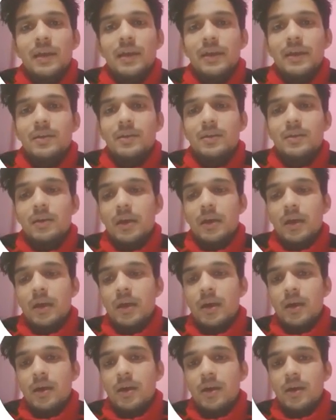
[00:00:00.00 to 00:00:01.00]
like
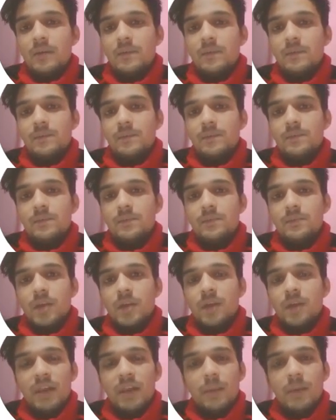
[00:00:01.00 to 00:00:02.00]

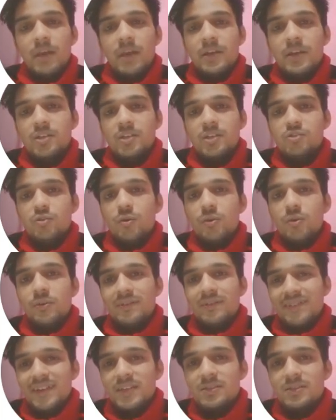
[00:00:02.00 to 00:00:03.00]
availability
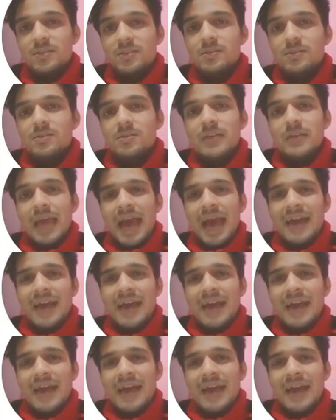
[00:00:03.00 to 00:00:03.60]
zone, regions,